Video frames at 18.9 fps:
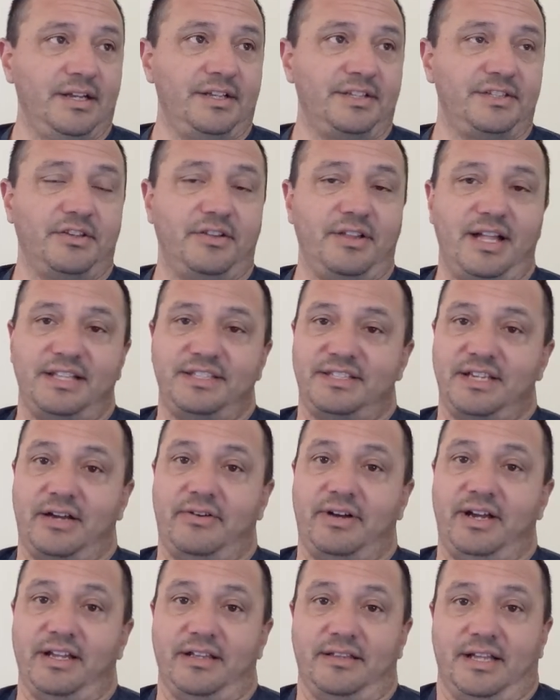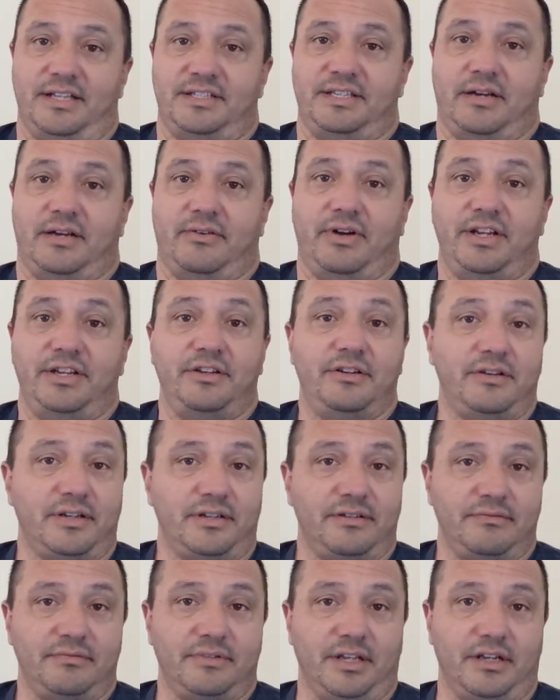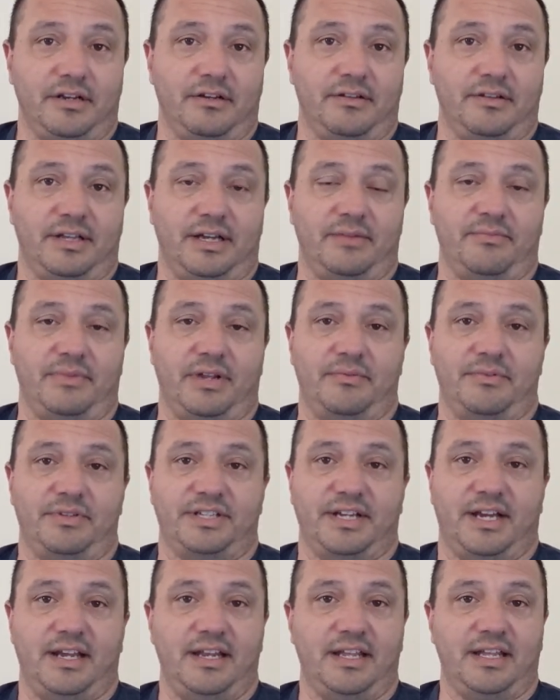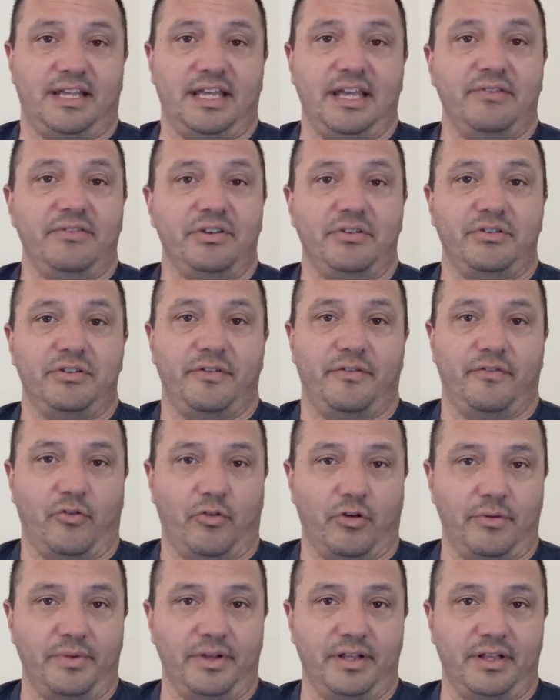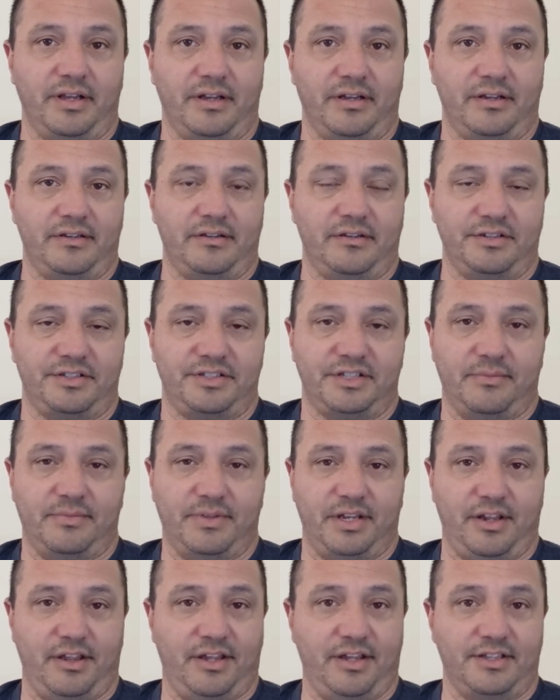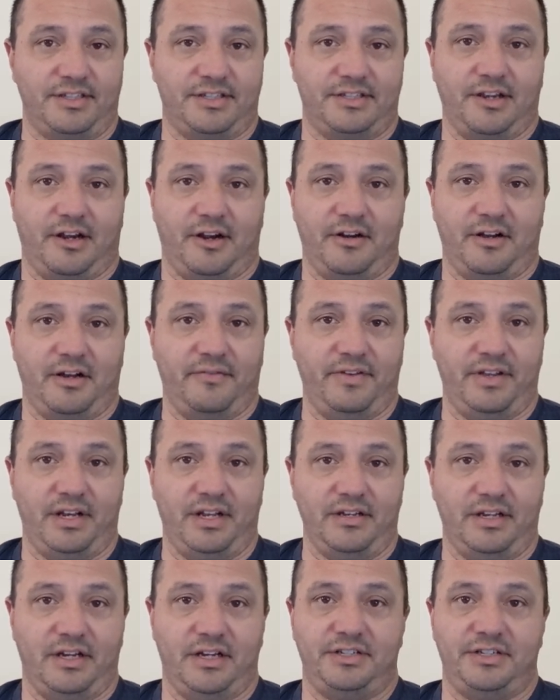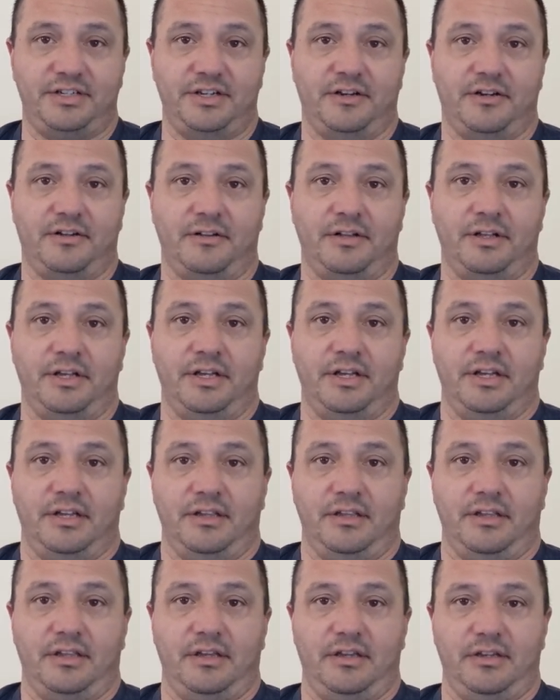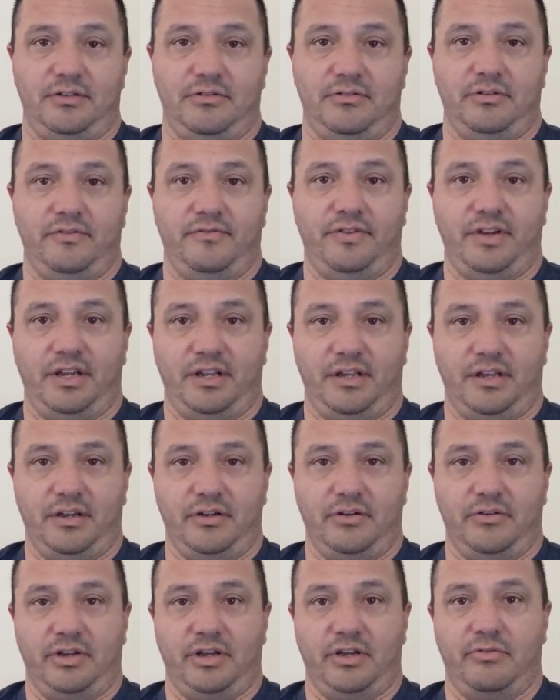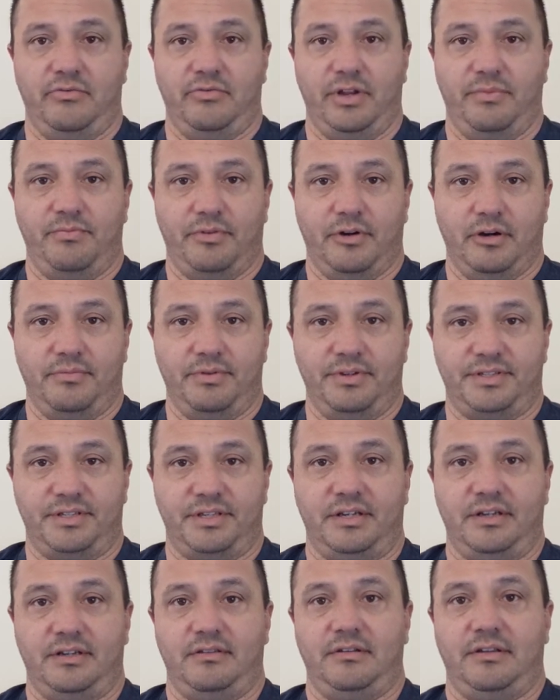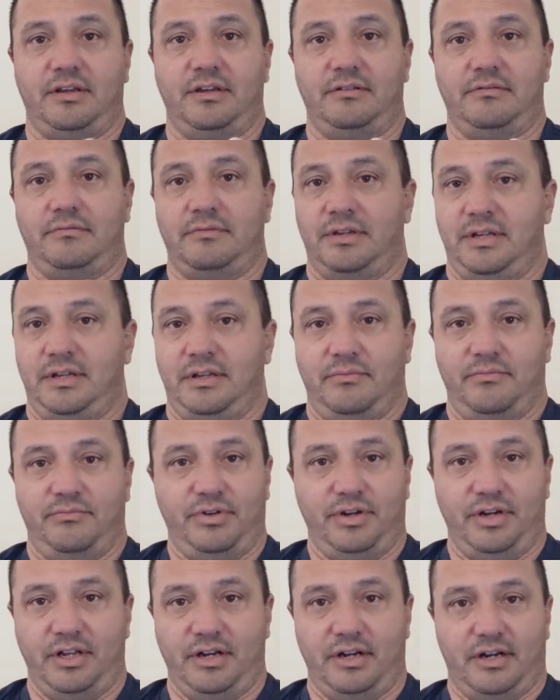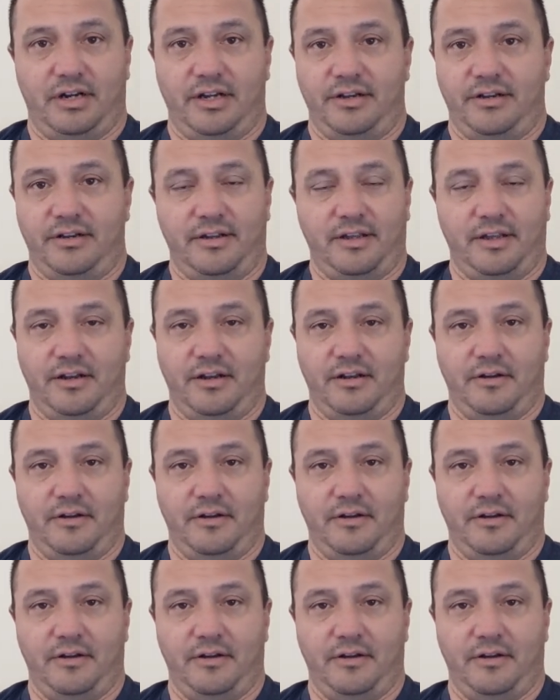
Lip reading: So that's how I do it. I'm just kind of giving you the formula or something that you could start off in a nutshell. You could do a video, you could repurpose it, you could put it on,